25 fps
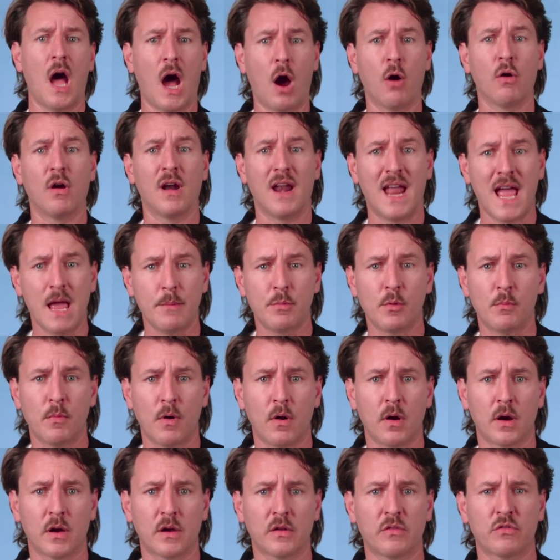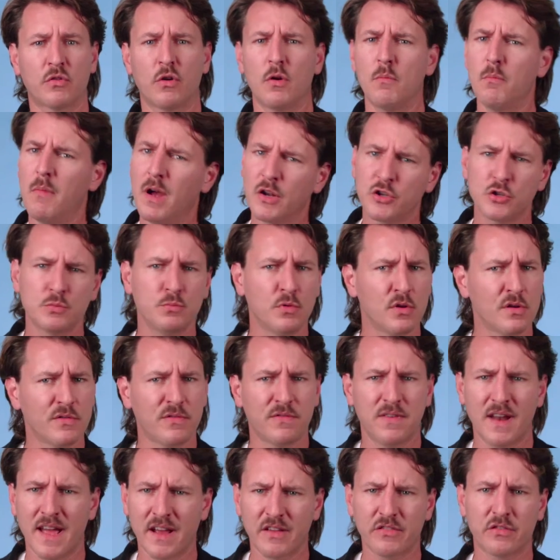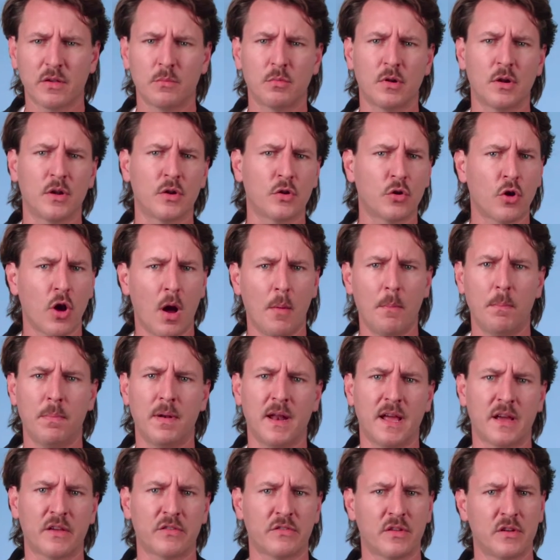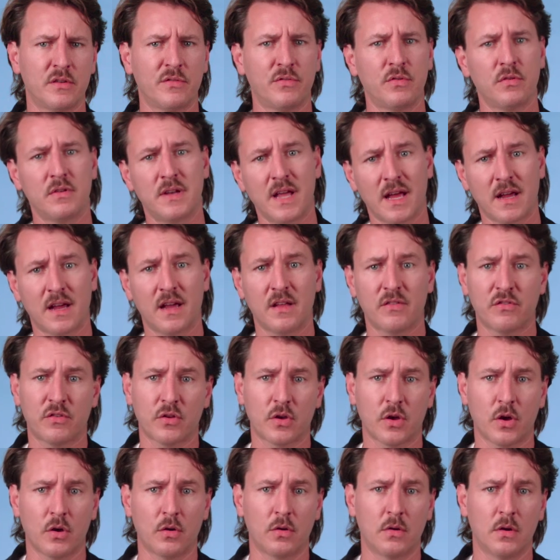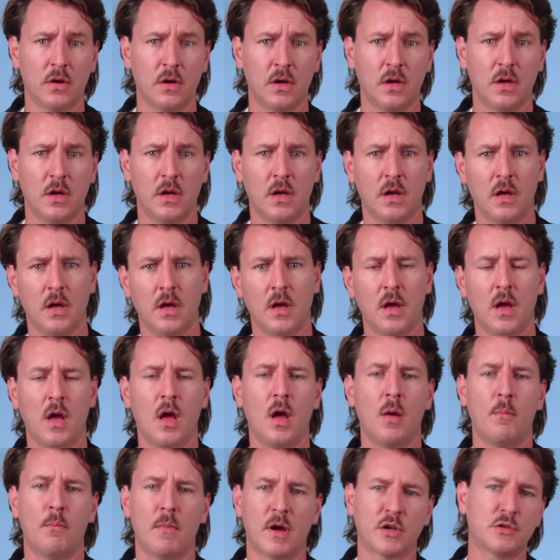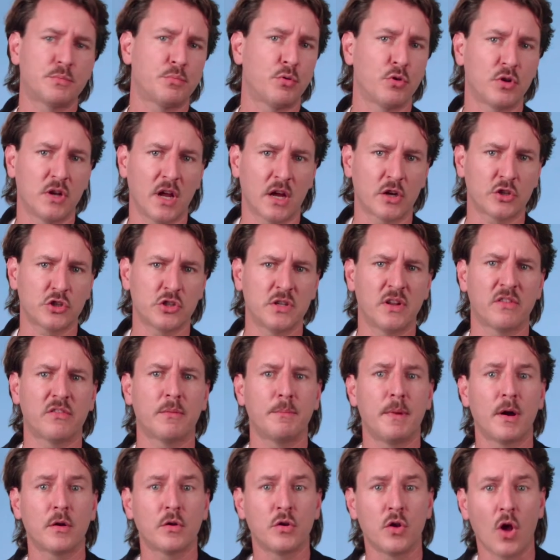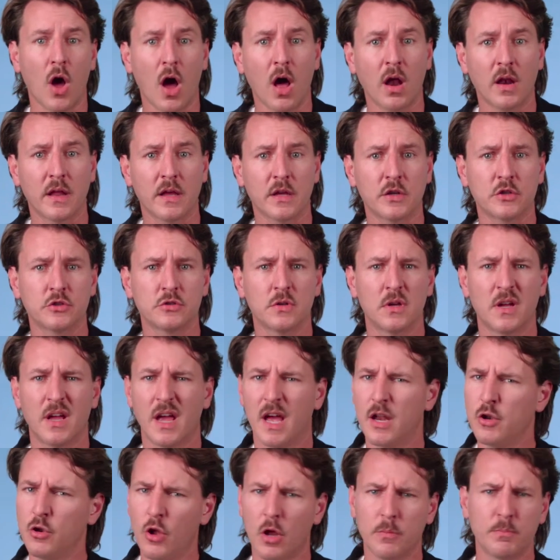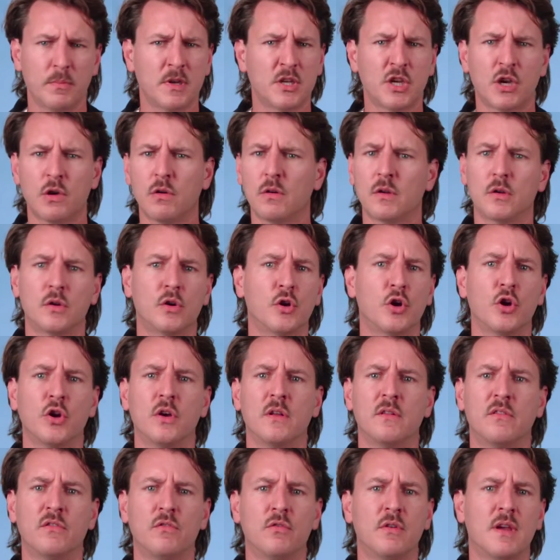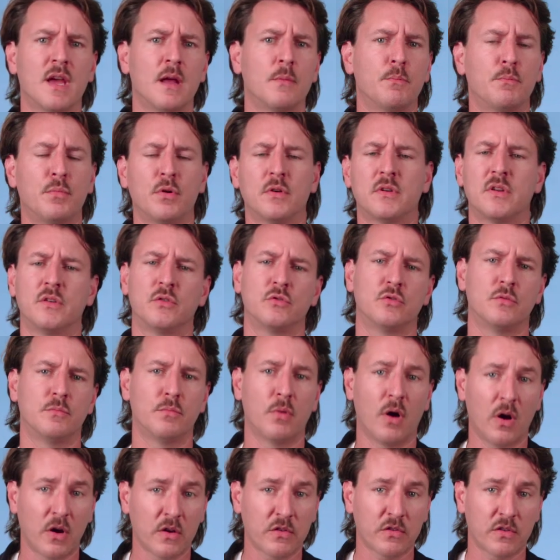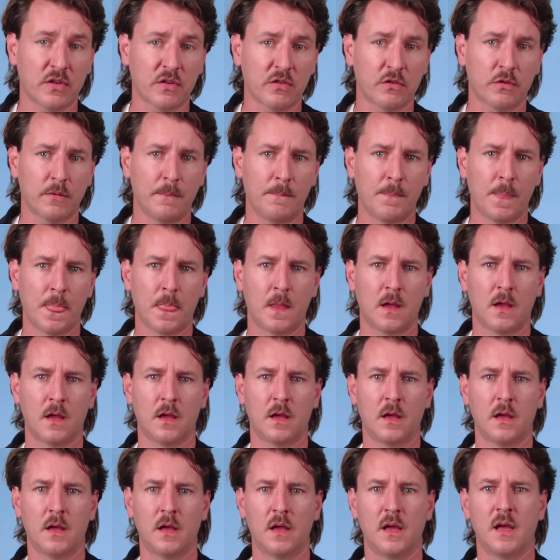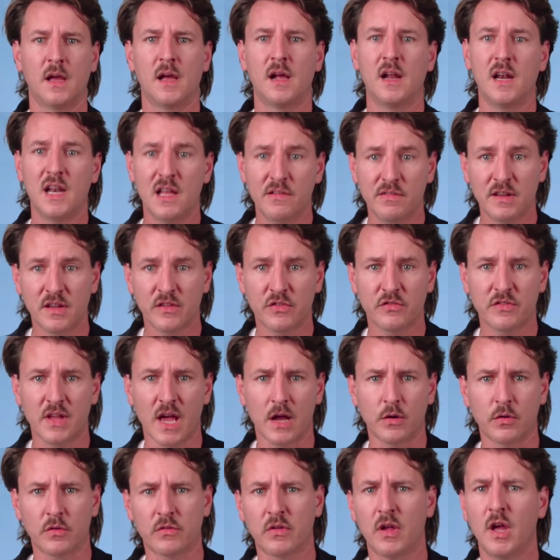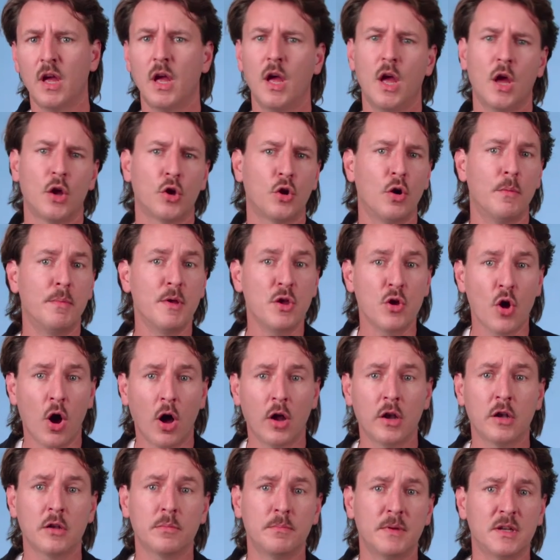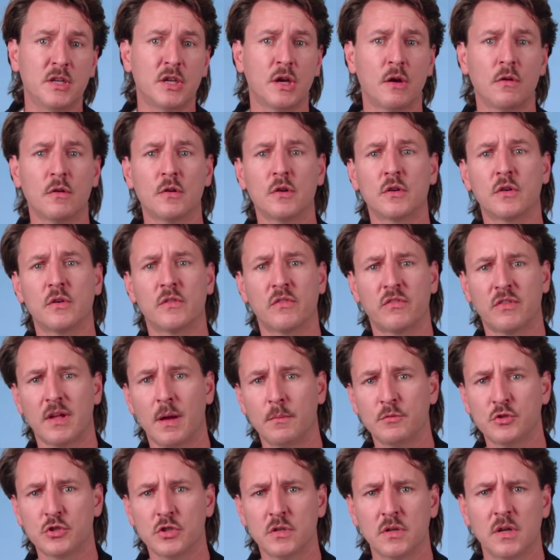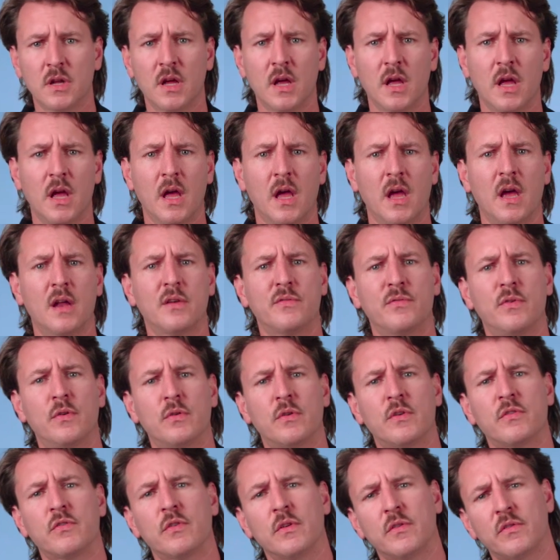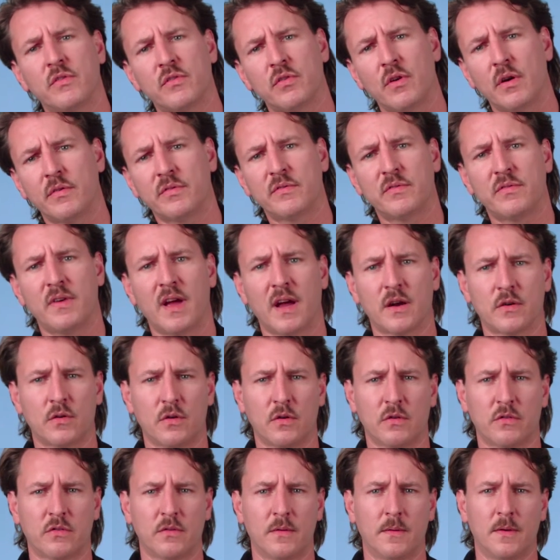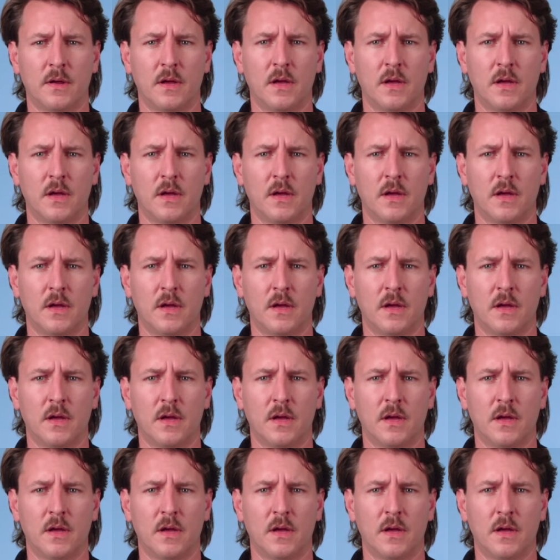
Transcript: Our labor markets are much more flexible and complex than a few decades ago. Much production is about knowledge and not material goods you can put into boxes. Living standards go beyond material consumption and focus on soft factors.